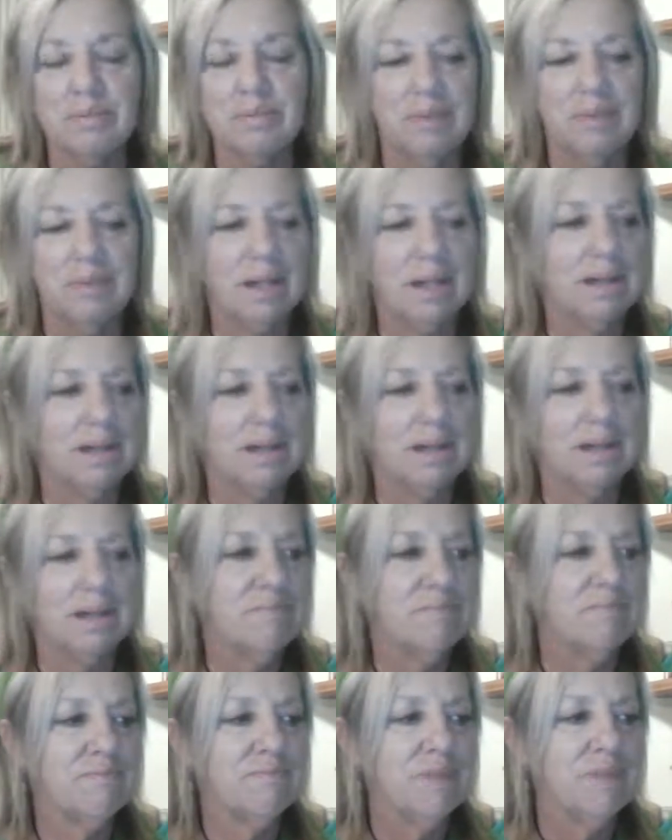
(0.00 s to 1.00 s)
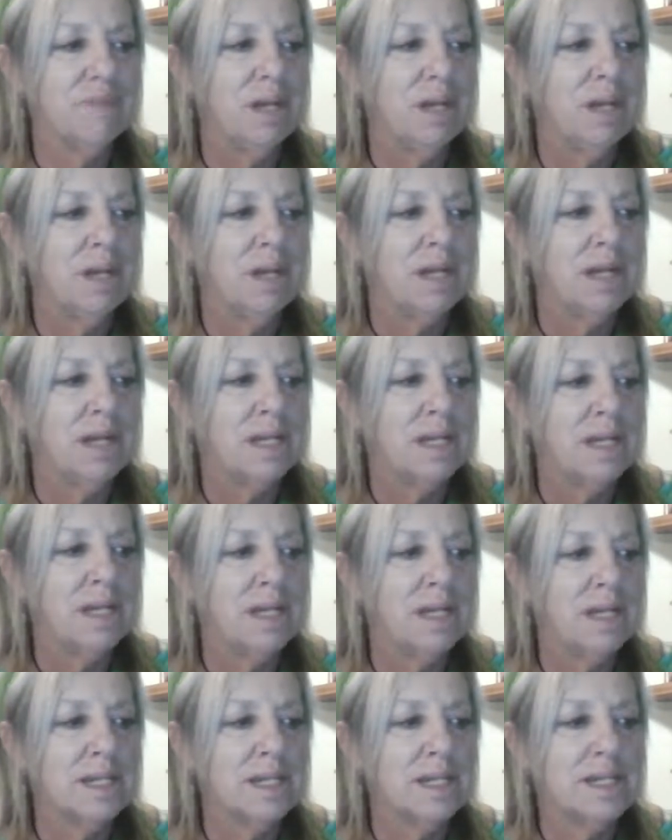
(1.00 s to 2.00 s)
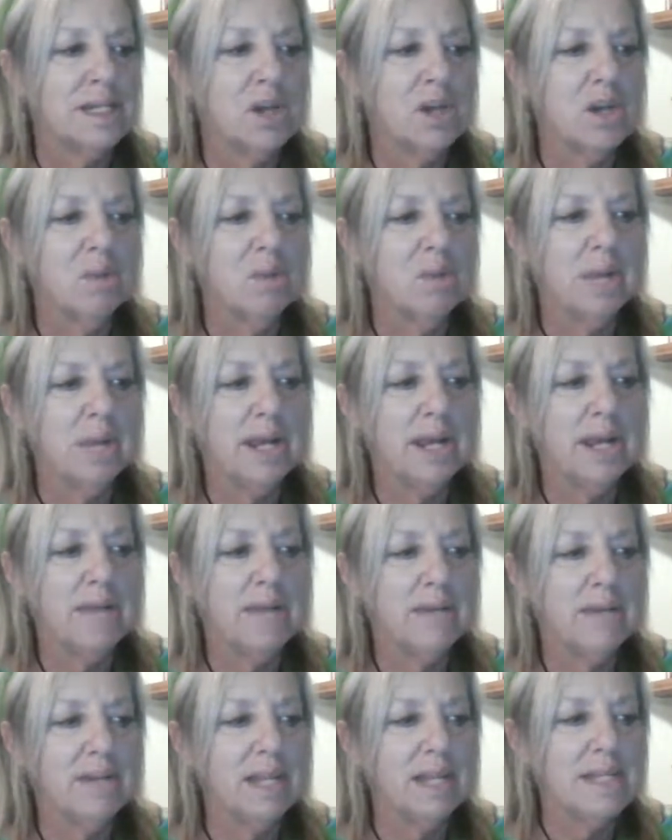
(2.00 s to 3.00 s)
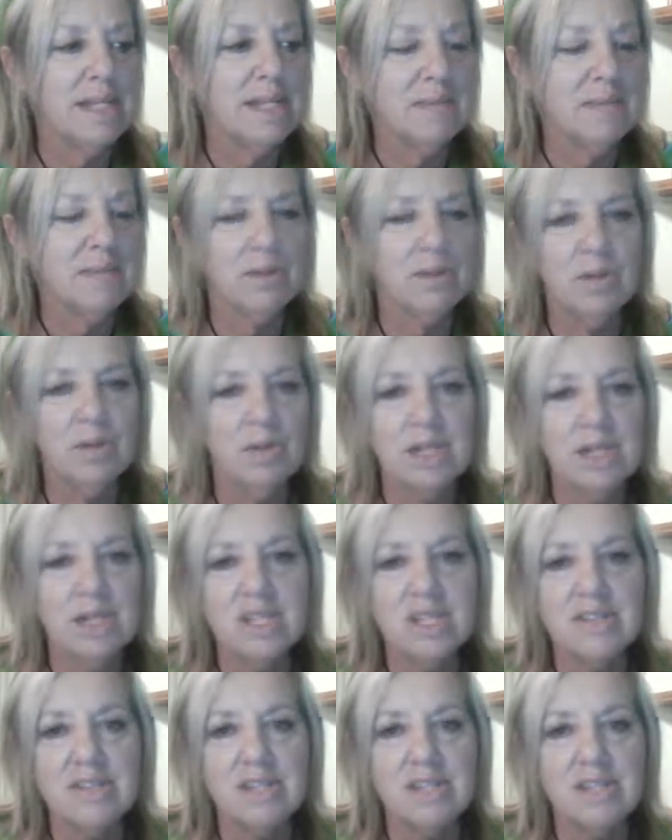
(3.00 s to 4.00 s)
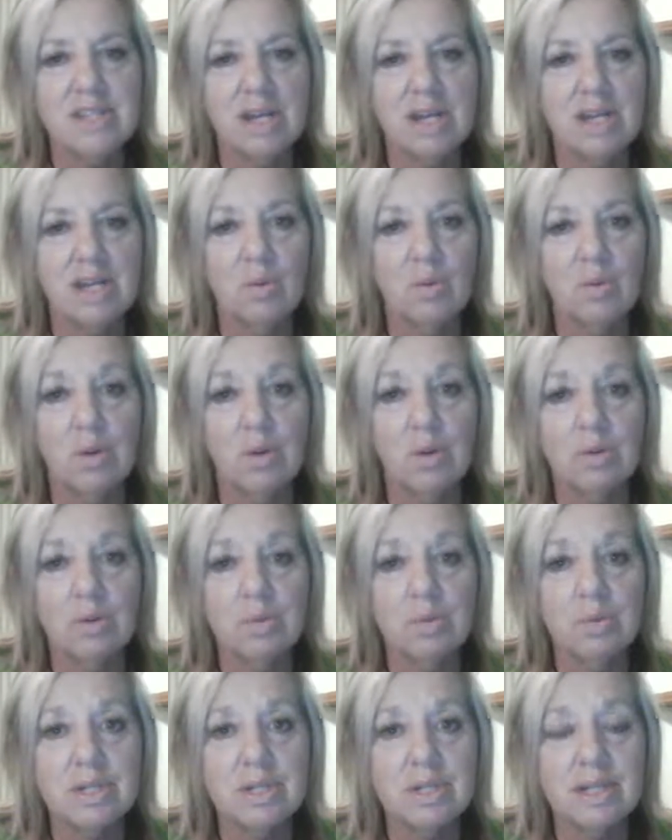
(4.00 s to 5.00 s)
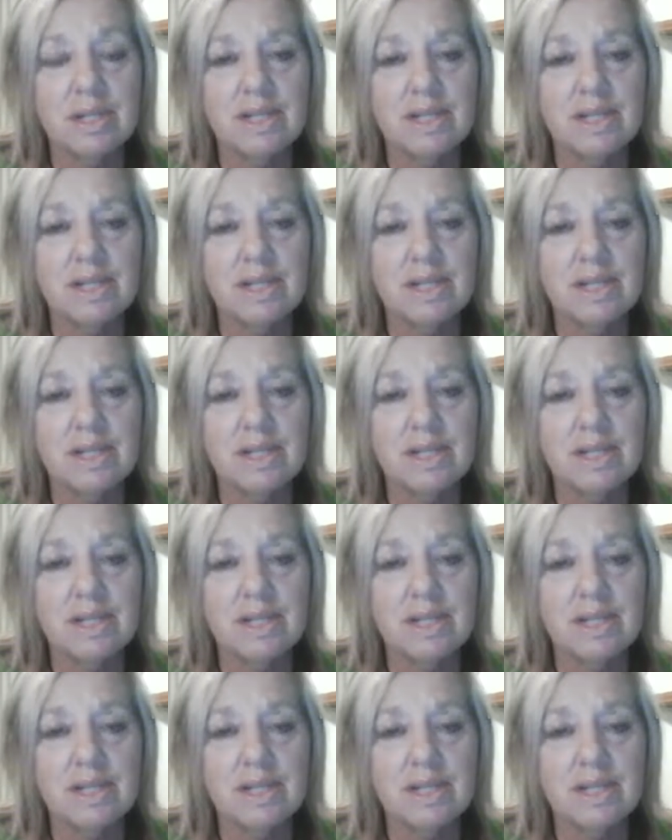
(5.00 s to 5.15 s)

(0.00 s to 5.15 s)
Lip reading: Tonight we're going to have an in-depth look into the psychic world,